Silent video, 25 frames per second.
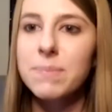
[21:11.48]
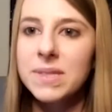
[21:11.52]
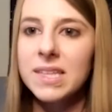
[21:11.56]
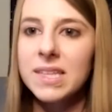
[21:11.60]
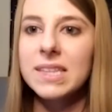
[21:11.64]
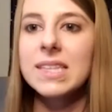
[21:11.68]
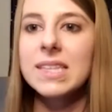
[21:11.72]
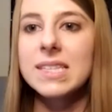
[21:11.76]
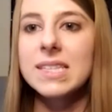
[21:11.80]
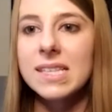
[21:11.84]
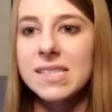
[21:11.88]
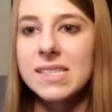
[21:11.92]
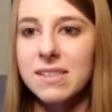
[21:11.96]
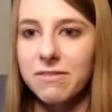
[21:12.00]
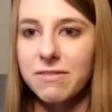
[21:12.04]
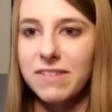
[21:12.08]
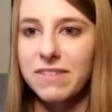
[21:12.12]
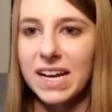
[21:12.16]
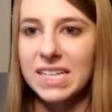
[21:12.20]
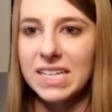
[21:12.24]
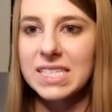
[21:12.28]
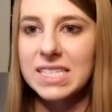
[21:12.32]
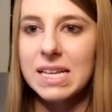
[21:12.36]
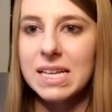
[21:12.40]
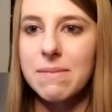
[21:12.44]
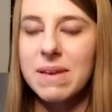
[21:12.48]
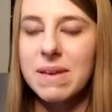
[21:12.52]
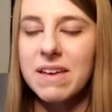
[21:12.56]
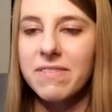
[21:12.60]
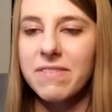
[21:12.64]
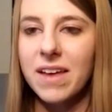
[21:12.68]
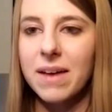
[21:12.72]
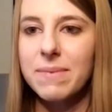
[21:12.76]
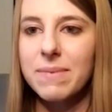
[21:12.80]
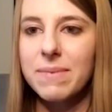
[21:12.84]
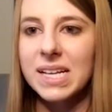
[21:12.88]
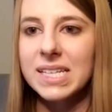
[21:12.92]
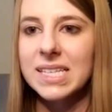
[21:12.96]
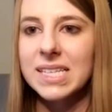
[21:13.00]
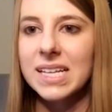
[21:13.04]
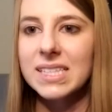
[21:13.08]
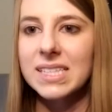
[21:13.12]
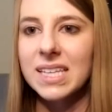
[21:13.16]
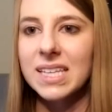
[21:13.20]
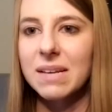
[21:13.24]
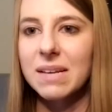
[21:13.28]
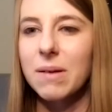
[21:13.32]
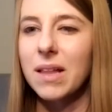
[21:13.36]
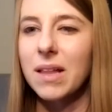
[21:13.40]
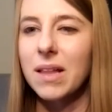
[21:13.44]
that this is affecting me, if that makes sense.
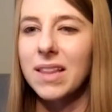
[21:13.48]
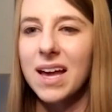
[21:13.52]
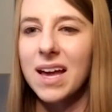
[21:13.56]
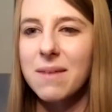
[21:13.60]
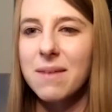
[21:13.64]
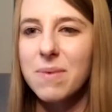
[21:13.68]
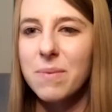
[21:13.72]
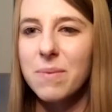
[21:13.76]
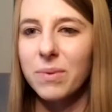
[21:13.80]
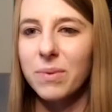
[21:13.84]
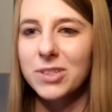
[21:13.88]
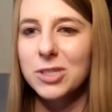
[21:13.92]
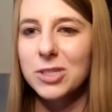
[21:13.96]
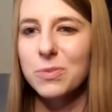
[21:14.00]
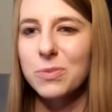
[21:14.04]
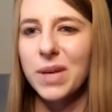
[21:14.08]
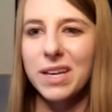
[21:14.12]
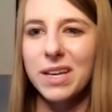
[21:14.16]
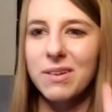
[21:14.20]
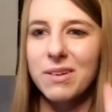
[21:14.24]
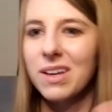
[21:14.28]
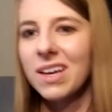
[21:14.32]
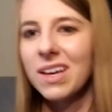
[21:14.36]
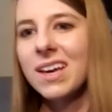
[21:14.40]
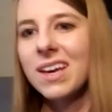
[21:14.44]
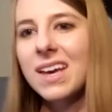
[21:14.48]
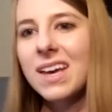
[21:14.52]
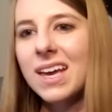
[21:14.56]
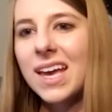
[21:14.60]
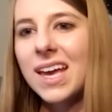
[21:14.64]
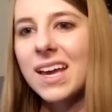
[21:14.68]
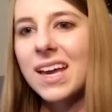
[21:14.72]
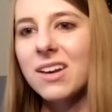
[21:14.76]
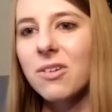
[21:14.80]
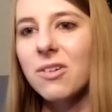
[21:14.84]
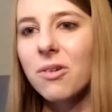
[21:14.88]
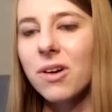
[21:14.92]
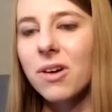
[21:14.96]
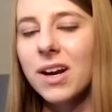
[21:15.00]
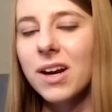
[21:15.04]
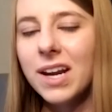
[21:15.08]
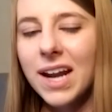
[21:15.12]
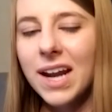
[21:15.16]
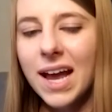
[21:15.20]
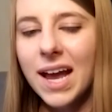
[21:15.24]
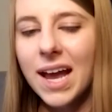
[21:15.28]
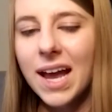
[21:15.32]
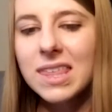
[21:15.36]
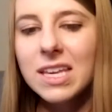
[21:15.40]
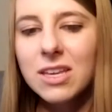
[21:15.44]
Like a lot of people just like ignore it.
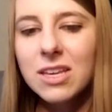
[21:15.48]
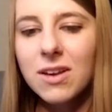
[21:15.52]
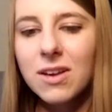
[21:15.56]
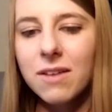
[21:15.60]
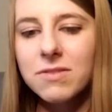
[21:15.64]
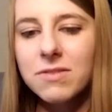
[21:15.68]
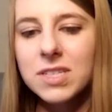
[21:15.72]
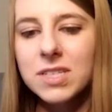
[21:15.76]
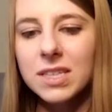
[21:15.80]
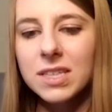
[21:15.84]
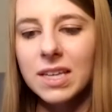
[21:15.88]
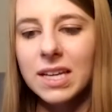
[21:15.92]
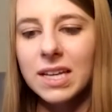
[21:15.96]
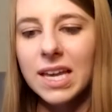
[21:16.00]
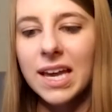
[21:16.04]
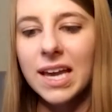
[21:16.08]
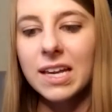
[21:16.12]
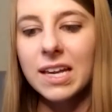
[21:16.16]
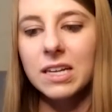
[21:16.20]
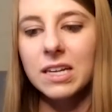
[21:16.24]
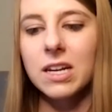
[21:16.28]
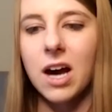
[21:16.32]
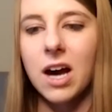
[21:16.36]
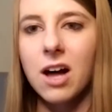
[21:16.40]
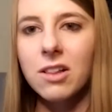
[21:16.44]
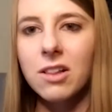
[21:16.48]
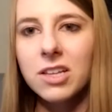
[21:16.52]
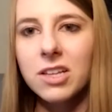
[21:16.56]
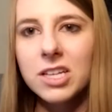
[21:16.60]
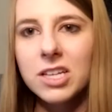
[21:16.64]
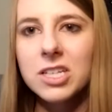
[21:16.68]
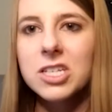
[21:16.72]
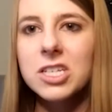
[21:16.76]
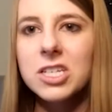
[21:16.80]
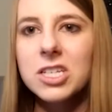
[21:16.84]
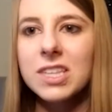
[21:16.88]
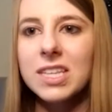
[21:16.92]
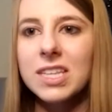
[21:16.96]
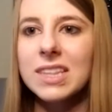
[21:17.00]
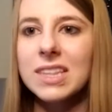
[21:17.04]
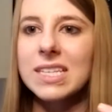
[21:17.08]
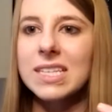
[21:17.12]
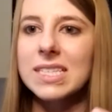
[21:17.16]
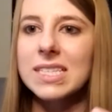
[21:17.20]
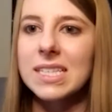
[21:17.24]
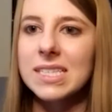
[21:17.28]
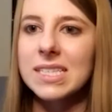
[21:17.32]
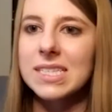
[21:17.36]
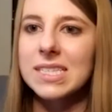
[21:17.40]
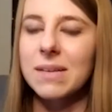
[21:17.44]
I think you have to like acknowledge that
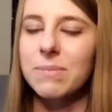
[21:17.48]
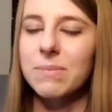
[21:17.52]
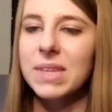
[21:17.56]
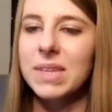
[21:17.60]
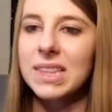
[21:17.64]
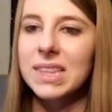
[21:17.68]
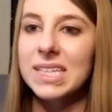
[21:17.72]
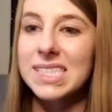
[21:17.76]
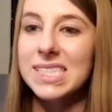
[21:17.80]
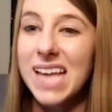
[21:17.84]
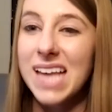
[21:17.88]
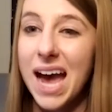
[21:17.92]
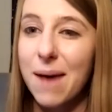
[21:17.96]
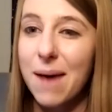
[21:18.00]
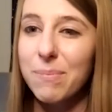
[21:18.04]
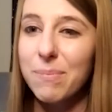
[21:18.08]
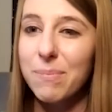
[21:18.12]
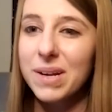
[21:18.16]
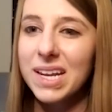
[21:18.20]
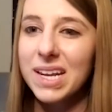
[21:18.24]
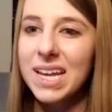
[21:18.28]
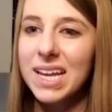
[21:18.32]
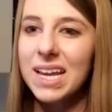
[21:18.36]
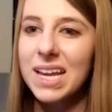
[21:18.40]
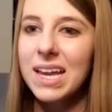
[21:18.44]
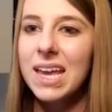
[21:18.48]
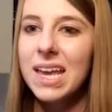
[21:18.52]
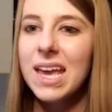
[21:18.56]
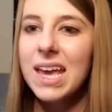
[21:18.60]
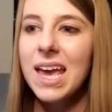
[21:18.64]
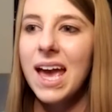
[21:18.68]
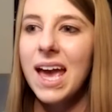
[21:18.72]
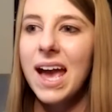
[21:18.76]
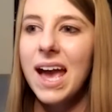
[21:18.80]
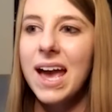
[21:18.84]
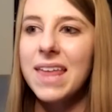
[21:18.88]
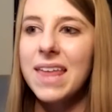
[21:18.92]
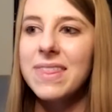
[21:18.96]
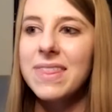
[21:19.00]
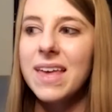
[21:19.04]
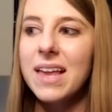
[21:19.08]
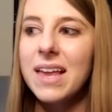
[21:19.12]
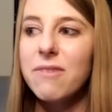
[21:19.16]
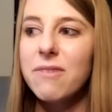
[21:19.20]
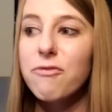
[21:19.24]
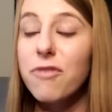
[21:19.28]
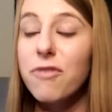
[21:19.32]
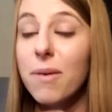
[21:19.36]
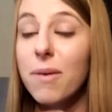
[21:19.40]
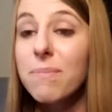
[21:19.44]
this is something that's happening. And then
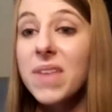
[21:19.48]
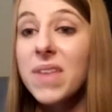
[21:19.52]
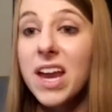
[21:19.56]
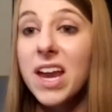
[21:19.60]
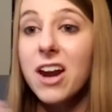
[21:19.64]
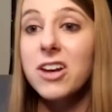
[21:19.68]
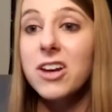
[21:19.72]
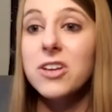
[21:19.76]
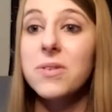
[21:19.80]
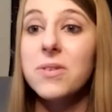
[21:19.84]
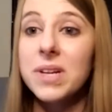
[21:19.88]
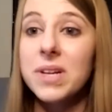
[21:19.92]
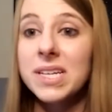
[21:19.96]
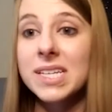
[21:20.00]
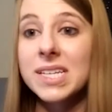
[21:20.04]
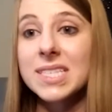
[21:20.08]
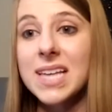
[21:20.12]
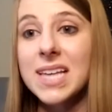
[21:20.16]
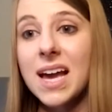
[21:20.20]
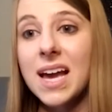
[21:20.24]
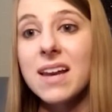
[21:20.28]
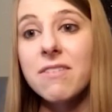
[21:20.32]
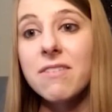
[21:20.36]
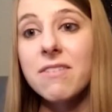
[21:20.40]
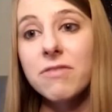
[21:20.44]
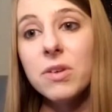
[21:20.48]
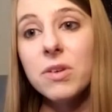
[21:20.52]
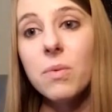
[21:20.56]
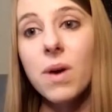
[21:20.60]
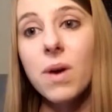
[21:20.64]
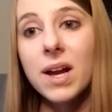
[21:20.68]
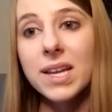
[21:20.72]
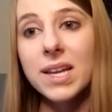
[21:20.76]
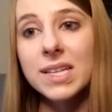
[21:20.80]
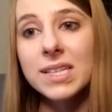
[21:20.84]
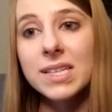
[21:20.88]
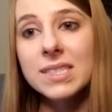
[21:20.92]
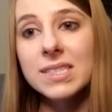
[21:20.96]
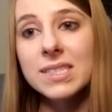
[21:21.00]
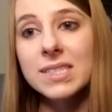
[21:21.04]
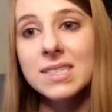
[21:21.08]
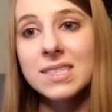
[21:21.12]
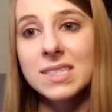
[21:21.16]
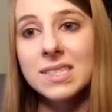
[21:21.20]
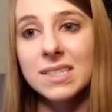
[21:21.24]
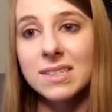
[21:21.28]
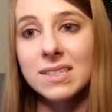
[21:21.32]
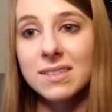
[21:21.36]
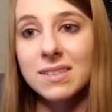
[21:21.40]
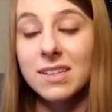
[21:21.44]
from there, you can decide if you want it
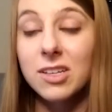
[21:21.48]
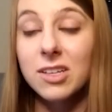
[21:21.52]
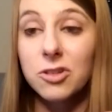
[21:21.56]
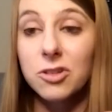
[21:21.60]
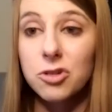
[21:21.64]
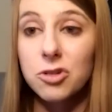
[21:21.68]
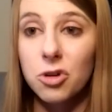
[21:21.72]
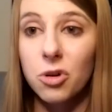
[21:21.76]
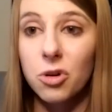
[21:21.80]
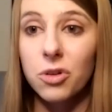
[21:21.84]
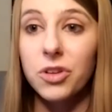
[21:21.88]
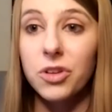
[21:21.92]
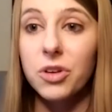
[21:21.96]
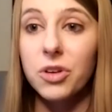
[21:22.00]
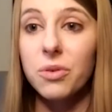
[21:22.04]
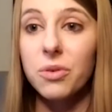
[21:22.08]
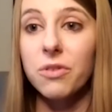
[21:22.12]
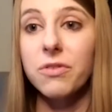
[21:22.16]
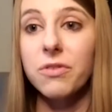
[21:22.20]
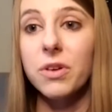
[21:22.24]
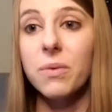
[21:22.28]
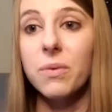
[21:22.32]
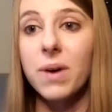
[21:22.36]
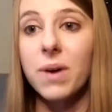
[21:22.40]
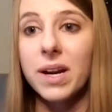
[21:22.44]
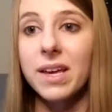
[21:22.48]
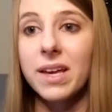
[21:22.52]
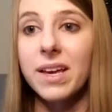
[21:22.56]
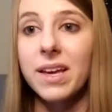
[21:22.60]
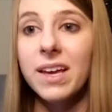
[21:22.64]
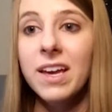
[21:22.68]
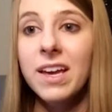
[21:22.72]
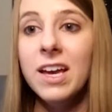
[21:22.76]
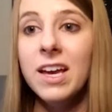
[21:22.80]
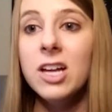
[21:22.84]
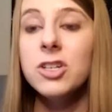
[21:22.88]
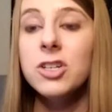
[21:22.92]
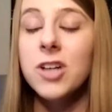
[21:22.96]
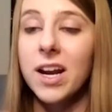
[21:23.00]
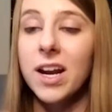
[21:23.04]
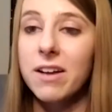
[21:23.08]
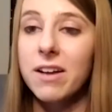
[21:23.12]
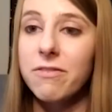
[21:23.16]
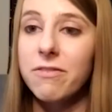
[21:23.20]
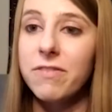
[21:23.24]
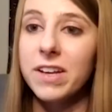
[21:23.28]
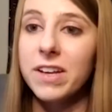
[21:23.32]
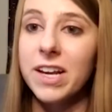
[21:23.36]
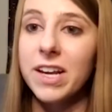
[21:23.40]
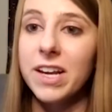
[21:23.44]
to control you, or if you want to try to
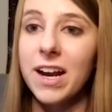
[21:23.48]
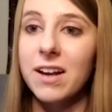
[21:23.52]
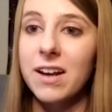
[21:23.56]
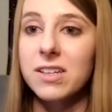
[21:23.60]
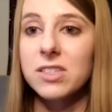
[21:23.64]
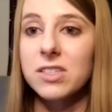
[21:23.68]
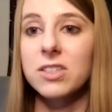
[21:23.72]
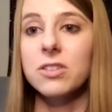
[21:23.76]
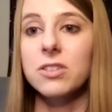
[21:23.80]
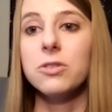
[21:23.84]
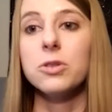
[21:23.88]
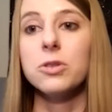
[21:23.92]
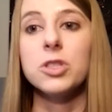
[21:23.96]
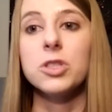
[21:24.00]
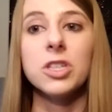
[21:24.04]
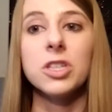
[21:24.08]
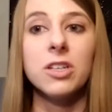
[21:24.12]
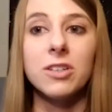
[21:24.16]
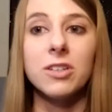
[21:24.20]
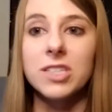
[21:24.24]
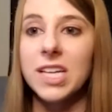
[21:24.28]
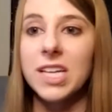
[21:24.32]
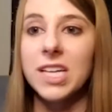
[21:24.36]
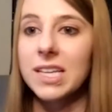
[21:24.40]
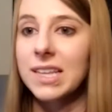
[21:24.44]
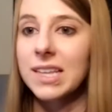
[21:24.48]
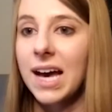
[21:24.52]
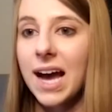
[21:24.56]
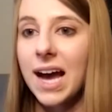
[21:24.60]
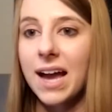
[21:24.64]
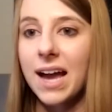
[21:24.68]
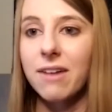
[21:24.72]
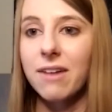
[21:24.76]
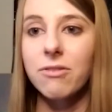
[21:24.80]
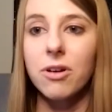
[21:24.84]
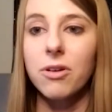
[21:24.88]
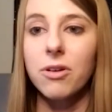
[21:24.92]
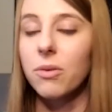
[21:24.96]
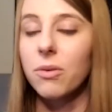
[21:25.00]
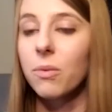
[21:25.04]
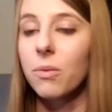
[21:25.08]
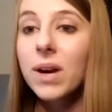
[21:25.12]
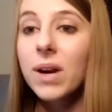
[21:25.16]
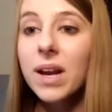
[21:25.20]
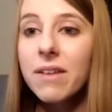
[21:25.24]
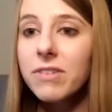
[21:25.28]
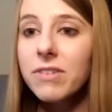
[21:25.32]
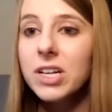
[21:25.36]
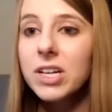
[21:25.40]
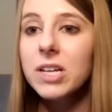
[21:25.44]
figure out a solution or take the high road or
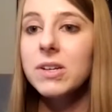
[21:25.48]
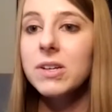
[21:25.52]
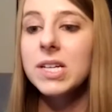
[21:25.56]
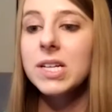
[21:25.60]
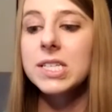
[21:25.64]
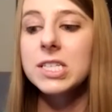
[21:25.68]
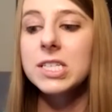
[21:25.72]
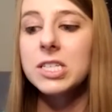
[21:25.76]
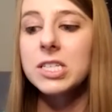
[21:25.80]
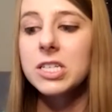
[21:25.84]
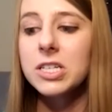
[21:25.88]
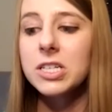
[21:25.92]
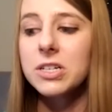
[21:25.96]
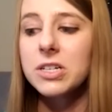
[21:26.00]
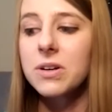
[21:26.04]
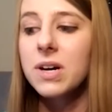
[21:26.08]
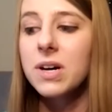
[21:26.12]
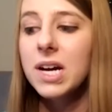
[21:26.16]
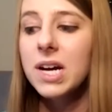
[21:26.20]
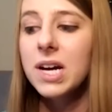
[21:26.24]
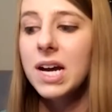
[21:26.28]
whatever you need to do.